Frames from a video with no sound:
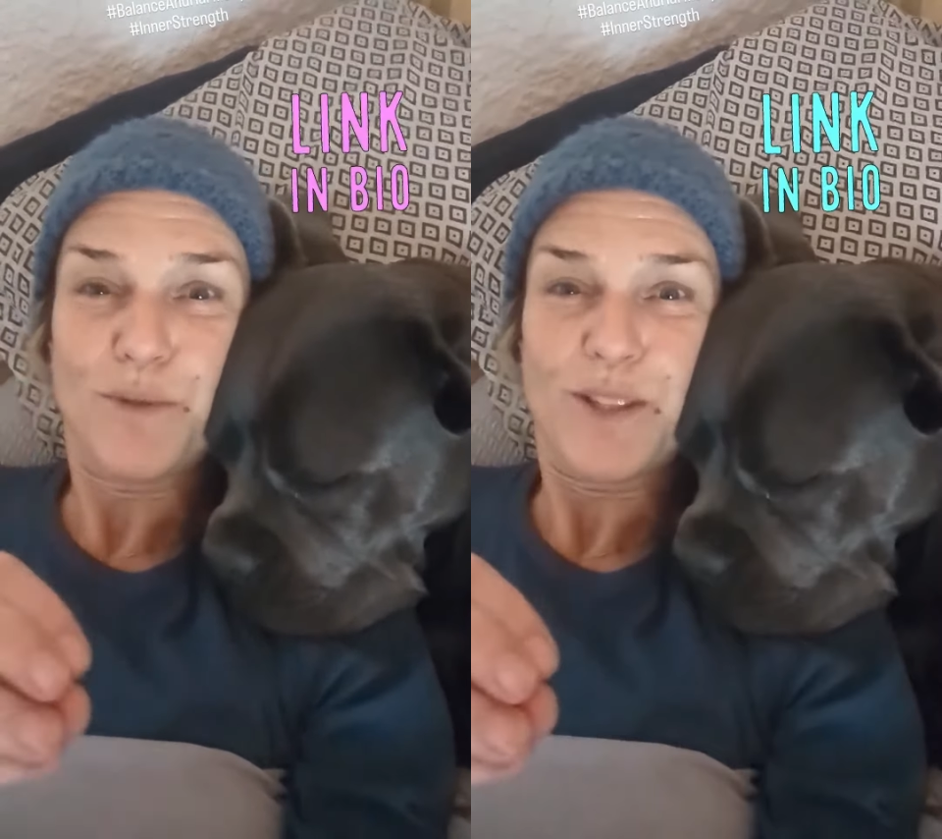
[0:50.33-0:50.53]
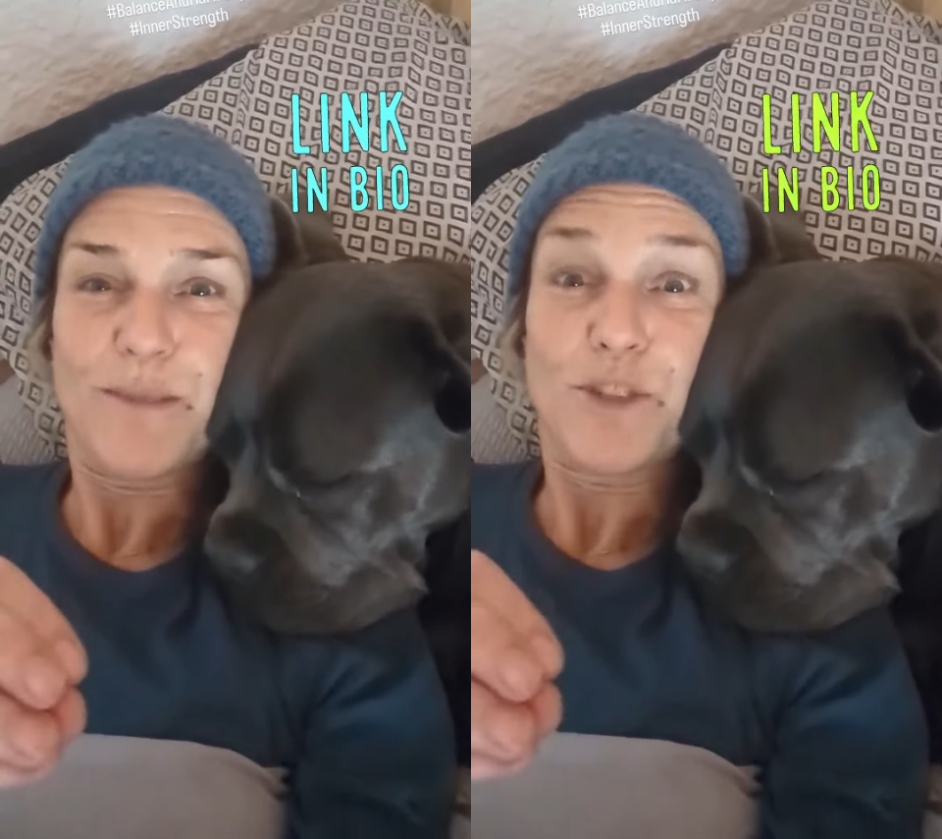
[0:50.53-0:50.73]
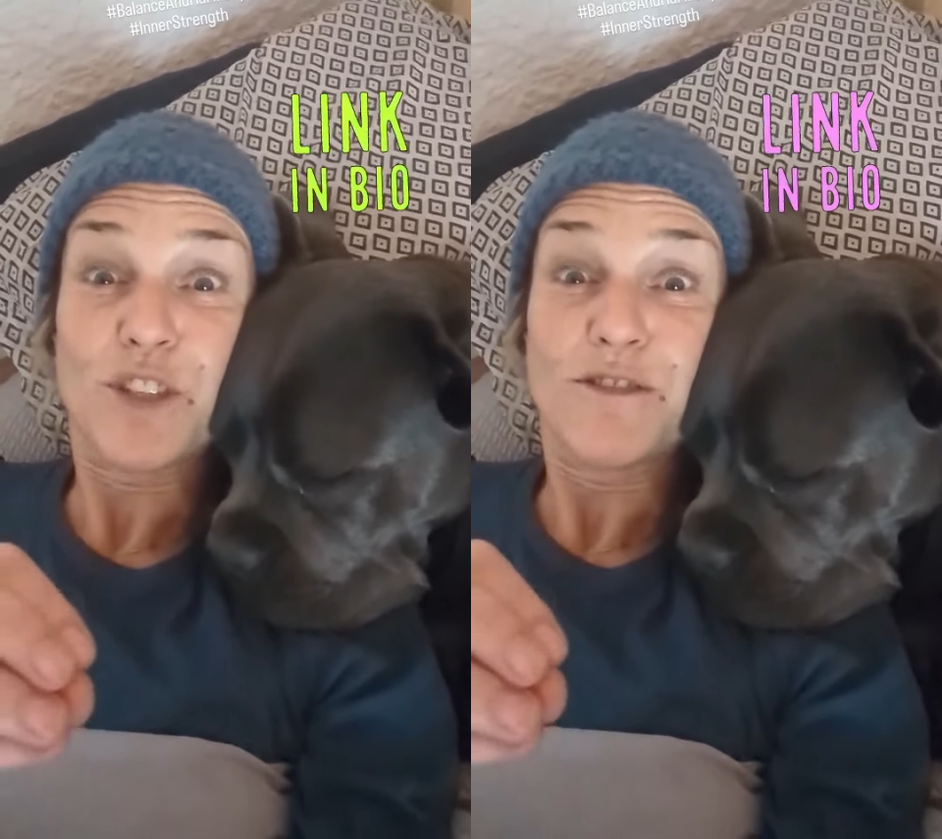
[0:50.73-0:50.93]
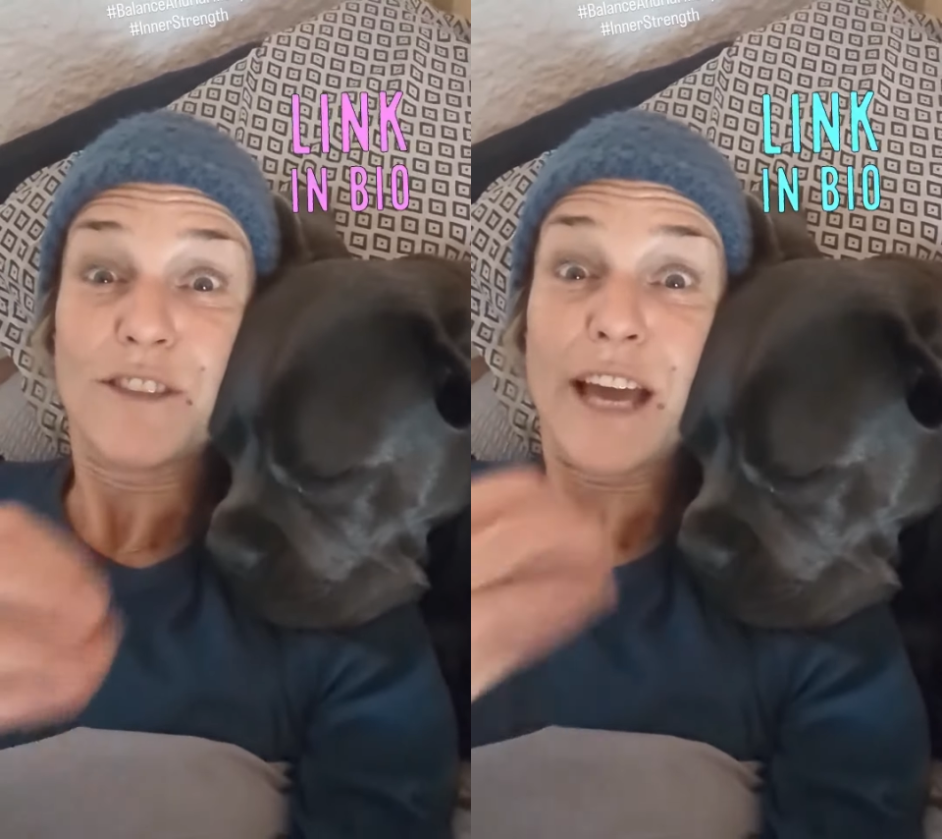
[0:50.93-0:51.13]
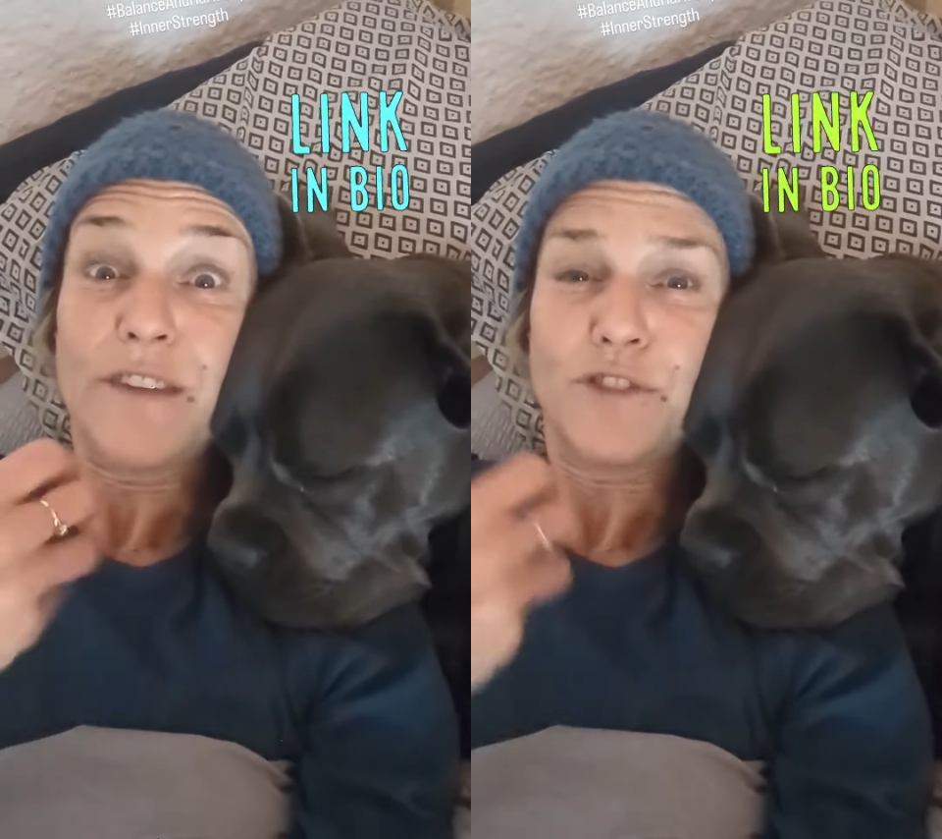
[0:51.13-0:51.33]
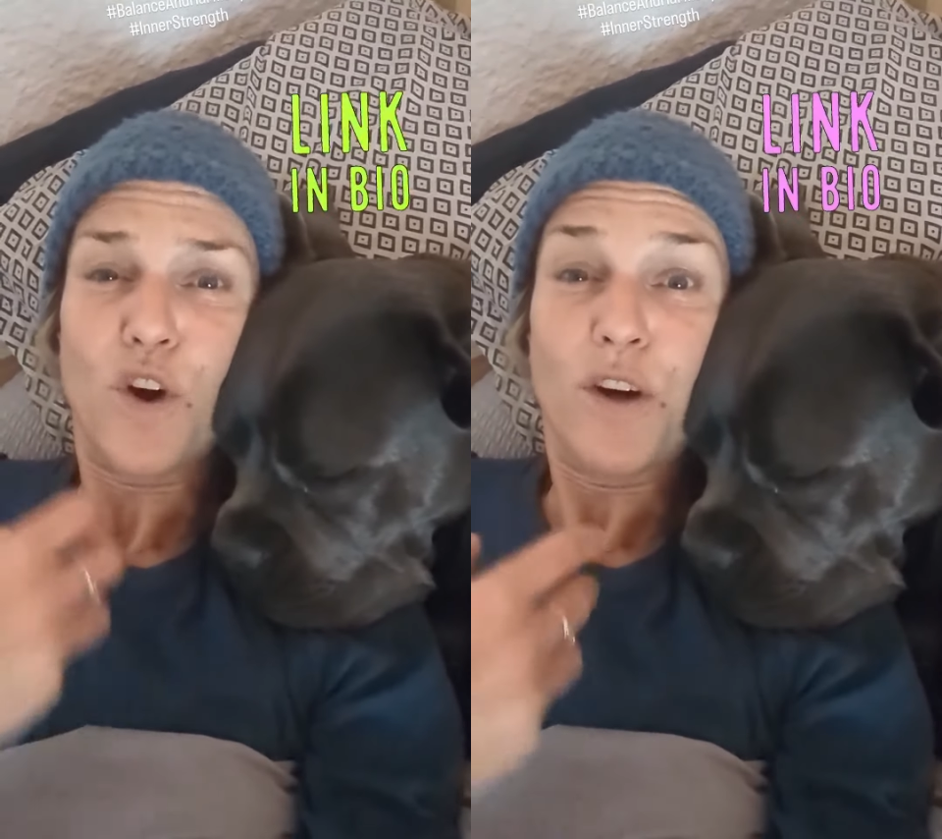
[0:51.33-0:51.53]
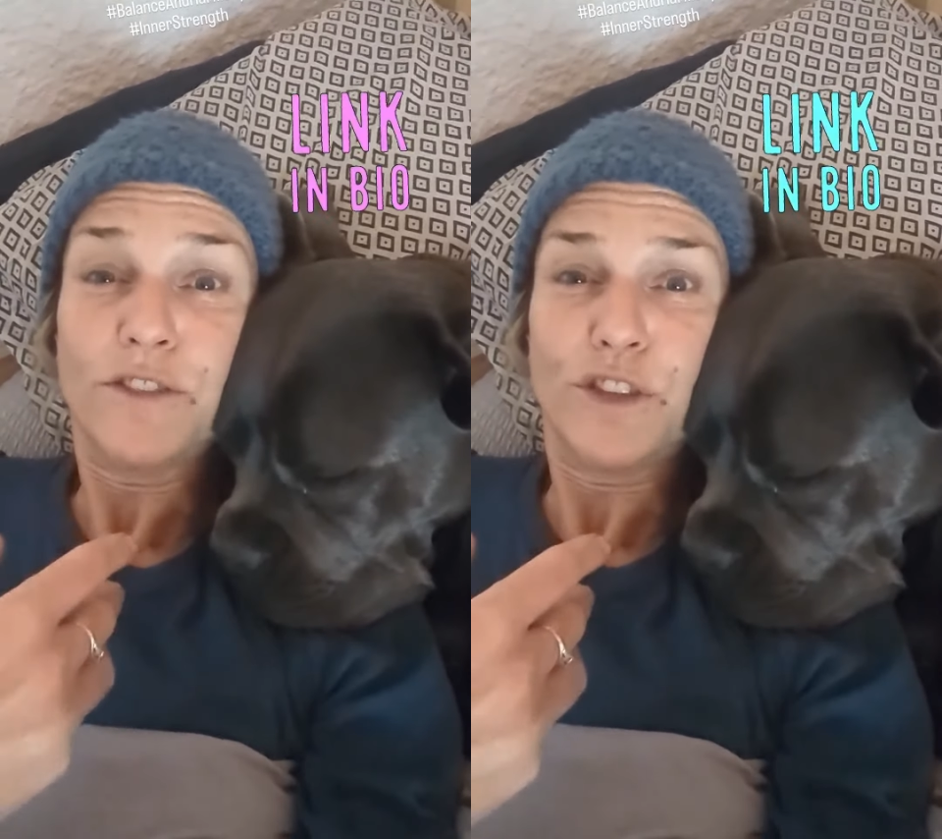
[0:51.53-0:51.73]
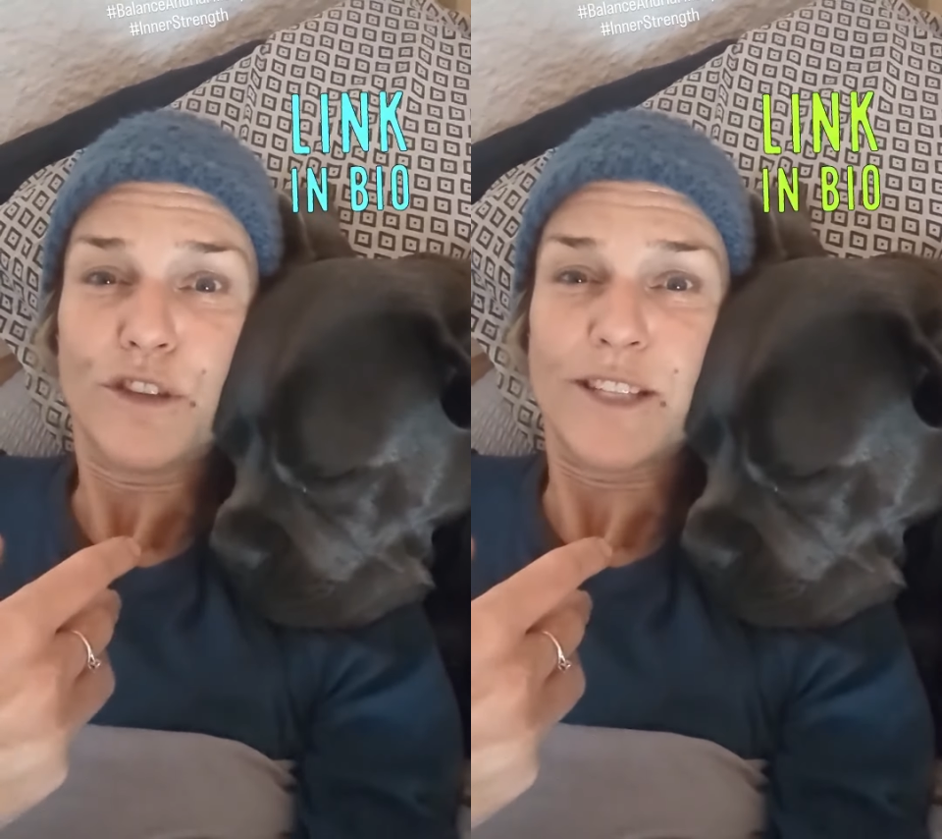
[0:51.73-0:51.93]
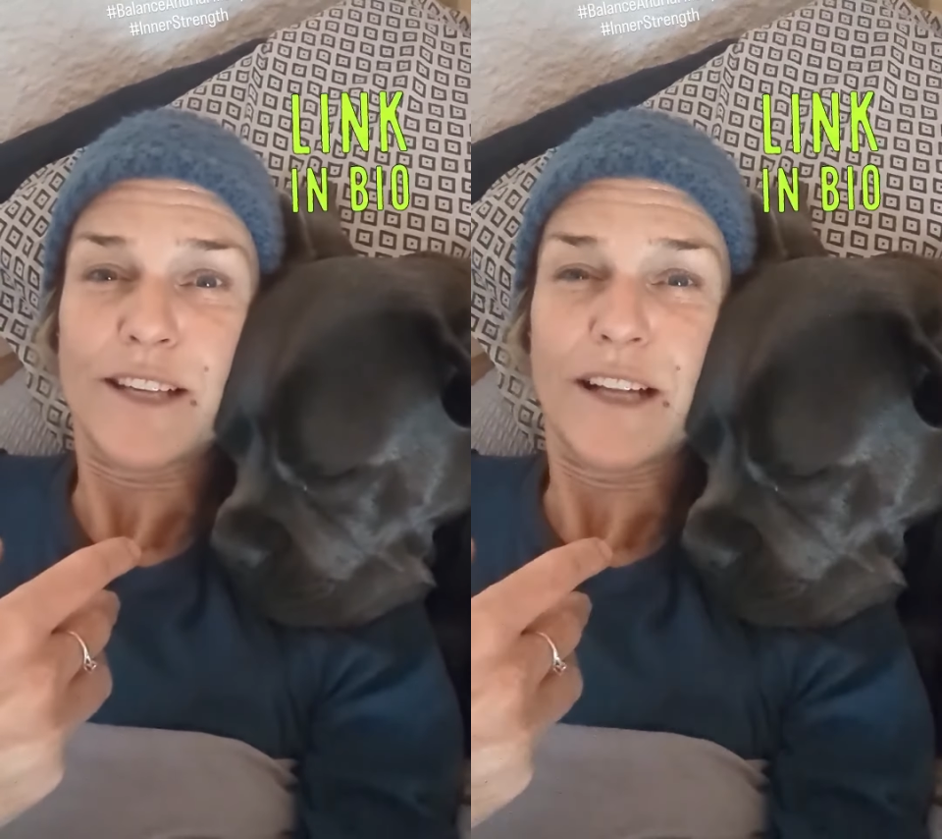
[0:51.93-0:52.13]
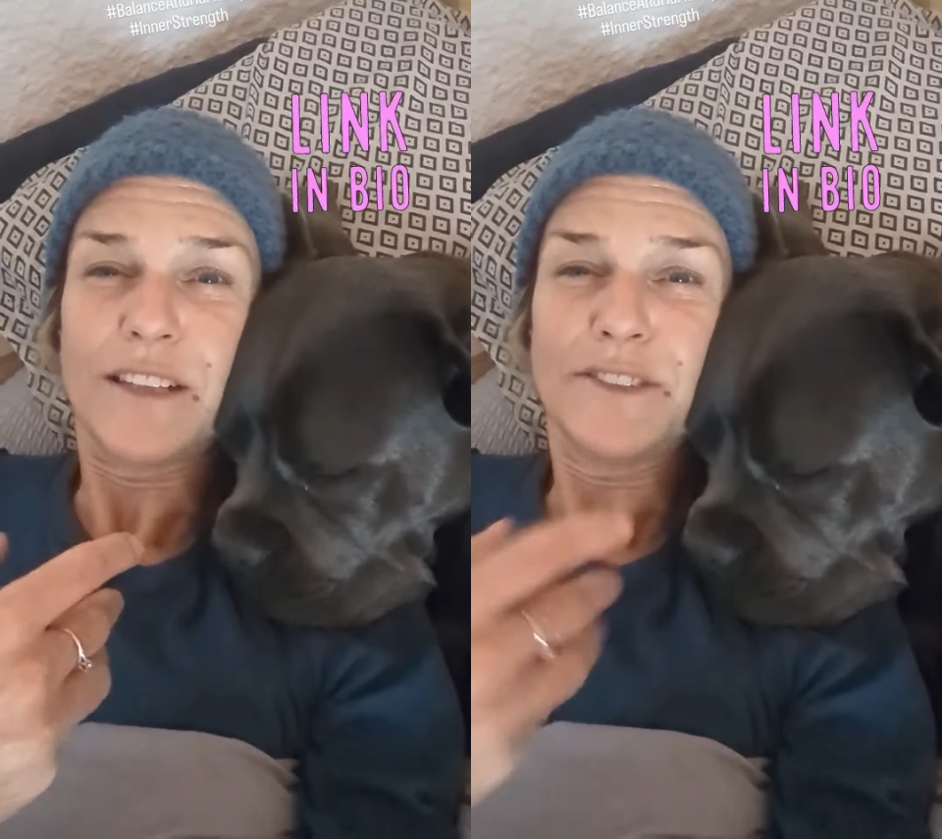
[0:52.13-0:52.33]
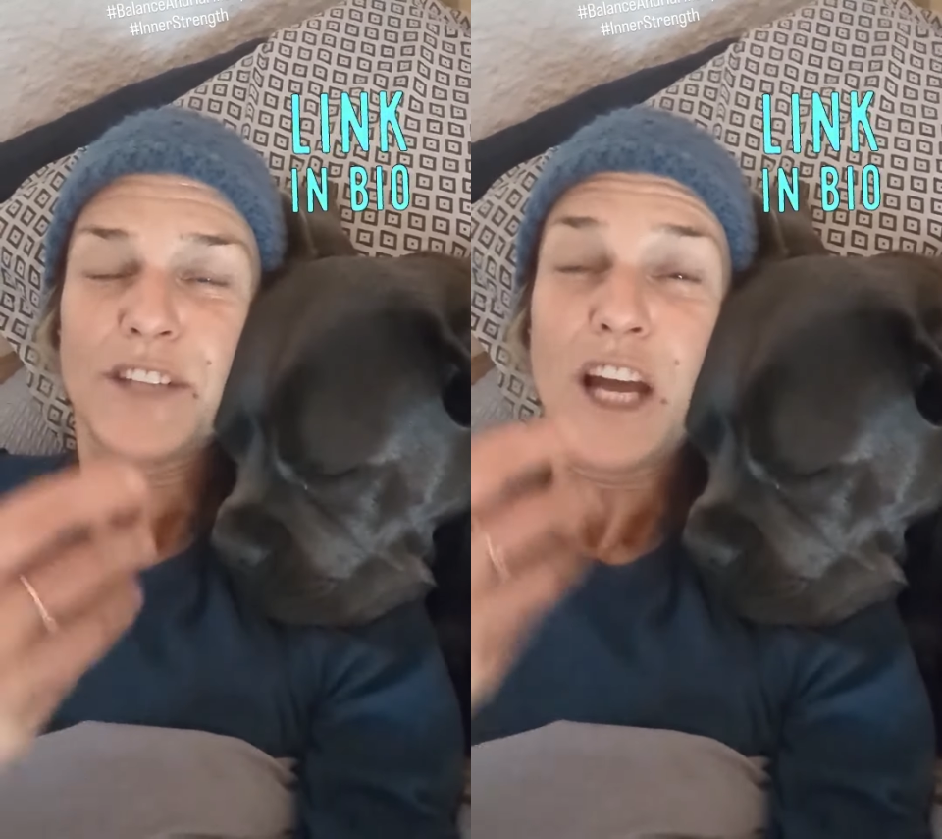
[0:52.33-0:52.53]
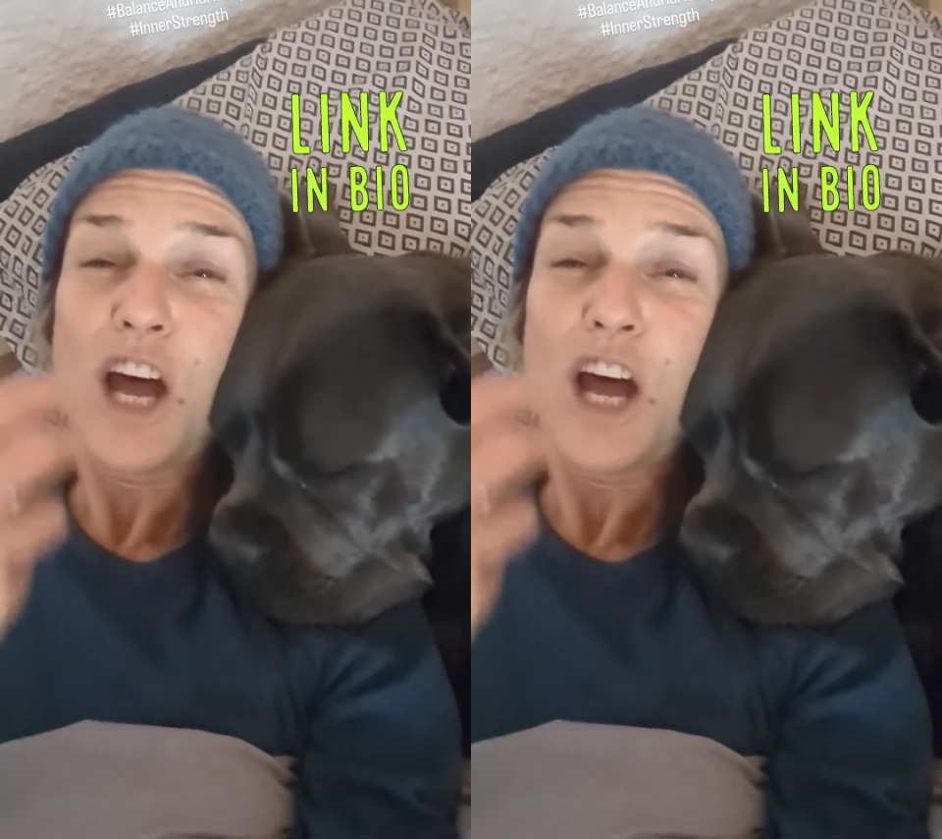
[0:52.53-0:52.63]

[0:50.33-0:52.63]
perception of life, of yourself,